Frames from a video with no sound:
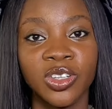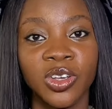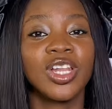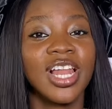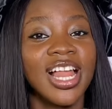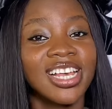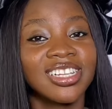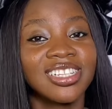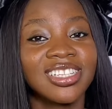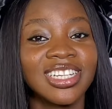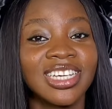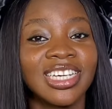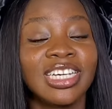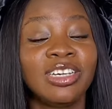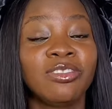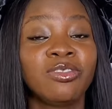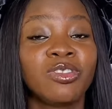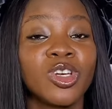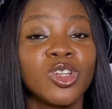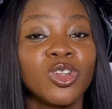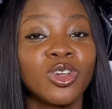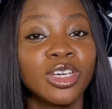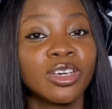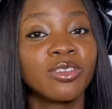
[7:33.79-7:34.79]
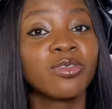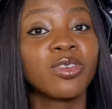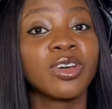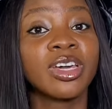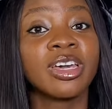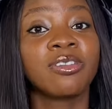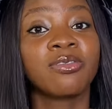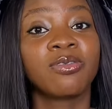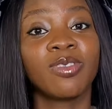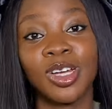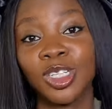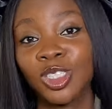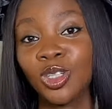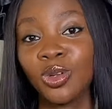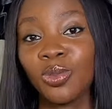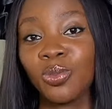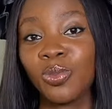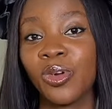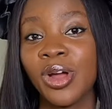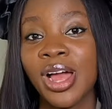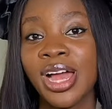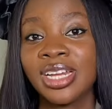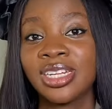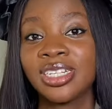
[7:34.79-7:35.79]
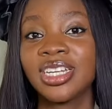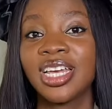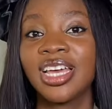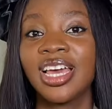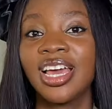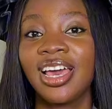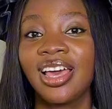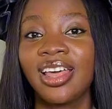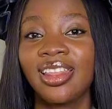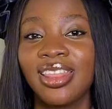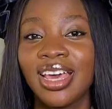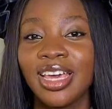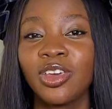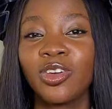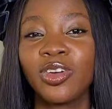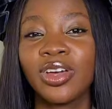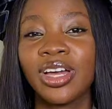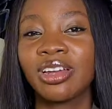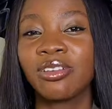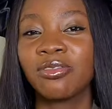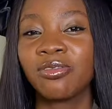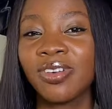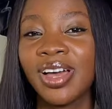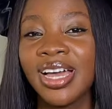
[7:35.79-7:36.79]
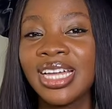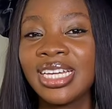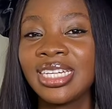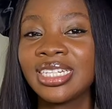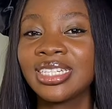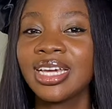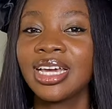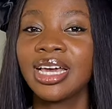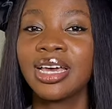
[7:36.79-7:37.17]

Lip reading: So lastly, if you're looking for a fashion brand that you can find